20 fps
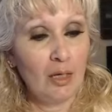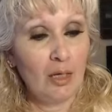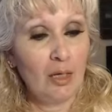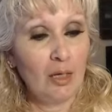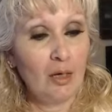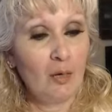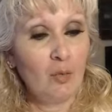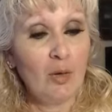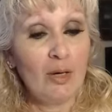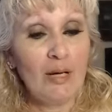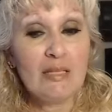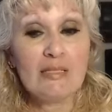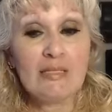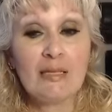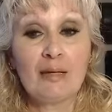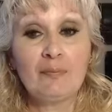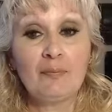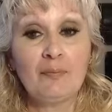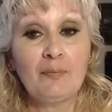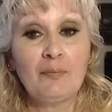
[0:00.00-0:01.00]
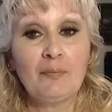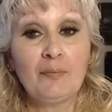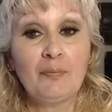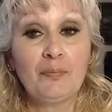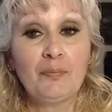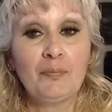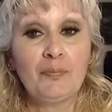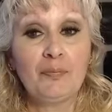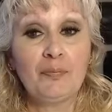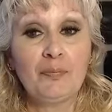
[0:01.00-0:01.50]
what is it?
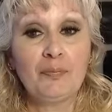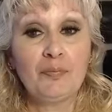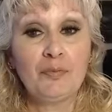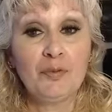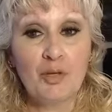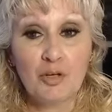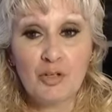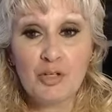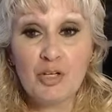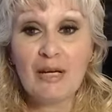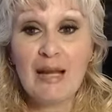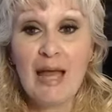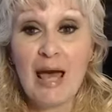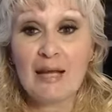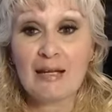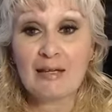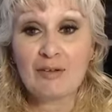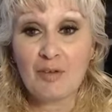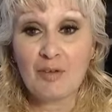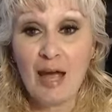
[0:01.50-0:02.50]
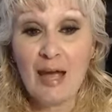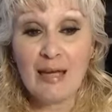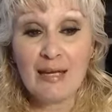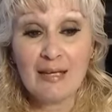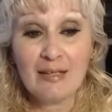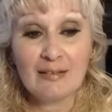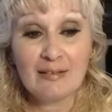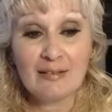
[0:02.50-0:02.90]
You're good at it, right?